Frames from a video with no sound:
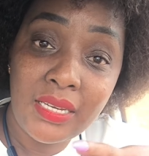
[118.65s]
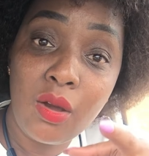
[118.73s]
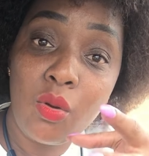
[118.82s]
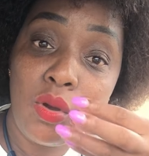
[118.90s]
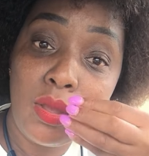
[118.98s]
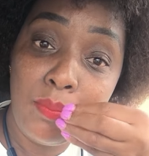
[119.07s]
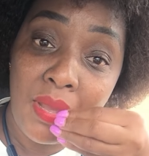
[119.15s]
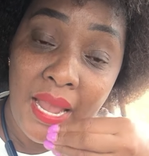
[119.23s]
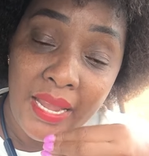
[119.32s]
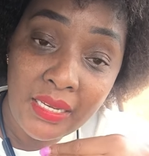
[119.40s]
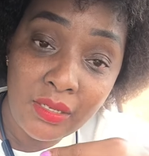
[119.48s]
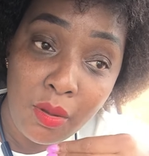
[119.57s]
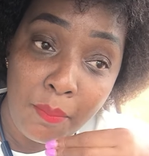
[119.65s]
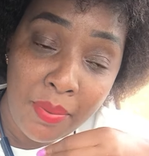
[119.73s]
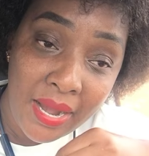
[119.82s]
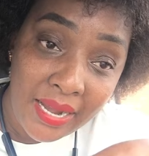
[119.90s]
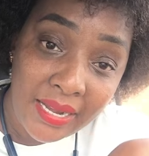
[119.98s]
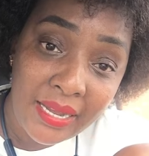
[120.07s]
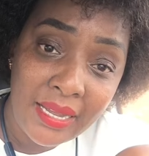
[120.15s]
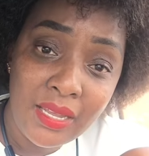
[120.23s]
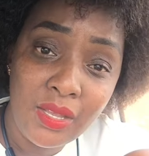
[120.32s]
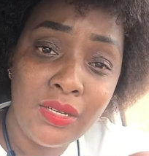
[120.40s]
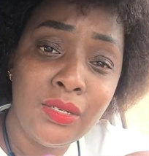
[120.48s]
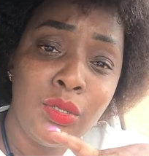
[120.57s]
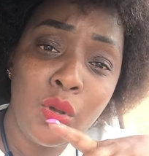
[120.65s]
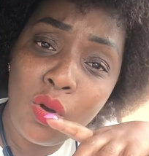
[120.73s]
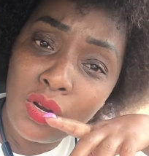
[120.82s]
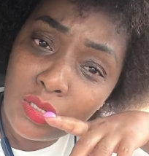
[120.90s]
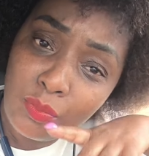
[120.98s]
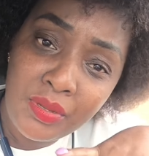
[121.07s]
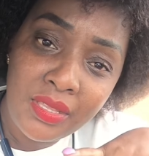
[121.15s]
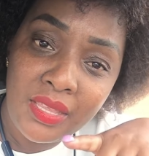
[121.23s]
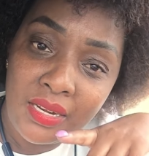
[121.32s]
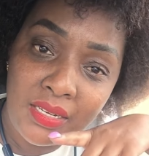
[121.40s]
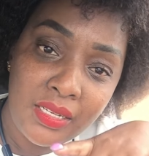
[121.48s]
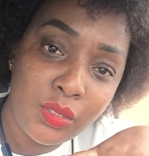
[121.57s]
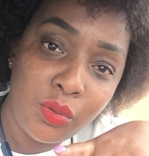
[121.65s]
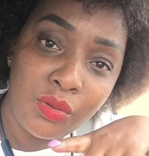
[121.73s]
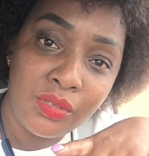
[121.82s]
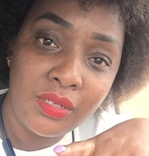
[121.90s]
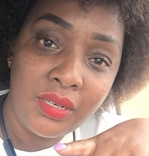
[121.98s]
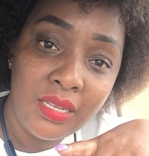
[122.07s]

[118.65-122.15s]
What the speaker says: now going behind your back. Don't be the reason.